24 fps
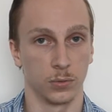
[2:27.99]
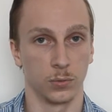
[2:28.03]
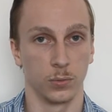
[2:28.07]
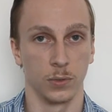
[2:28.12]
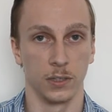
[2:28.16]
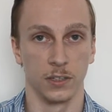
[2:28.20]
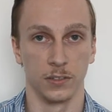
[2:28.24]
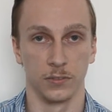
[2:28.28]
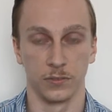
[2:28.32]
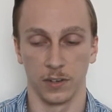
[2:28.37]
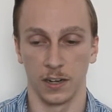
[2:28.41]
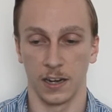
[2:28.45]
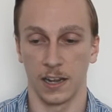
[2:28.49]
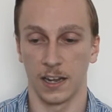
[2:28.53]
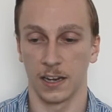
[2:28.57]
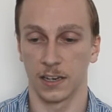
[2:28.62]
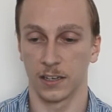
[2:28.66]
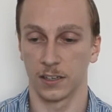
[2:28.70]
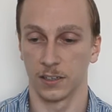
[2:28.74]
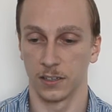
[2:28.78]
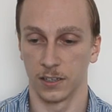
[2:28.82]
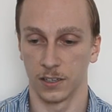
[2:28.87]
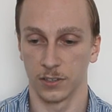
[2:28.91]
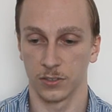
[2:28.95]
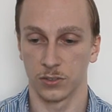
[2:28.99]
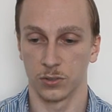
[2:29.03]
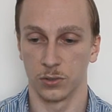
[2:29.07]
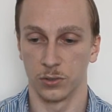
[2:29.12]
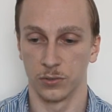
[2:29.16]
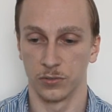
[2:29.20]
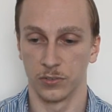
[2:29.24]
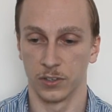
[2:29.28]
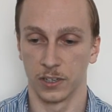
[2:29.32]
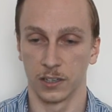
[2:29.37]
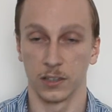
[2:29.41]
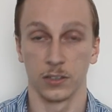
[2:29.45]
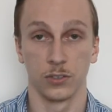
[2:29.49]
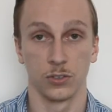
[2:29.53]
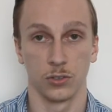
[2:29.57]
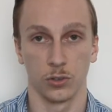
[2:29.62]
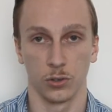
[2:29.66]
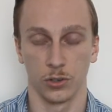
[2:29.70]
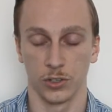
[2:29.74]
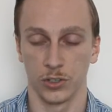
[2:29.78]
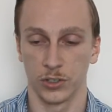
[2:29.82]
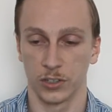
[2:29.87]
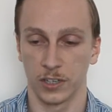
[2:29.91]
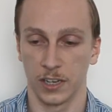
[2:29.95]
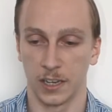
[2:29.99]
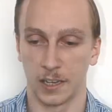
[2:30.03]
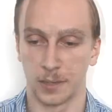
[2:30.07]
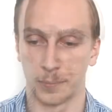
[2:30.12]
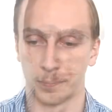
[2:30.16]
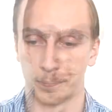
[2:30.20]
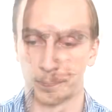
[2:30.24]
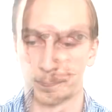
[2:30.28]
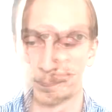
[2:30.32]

with lag and that sort of thing during your game.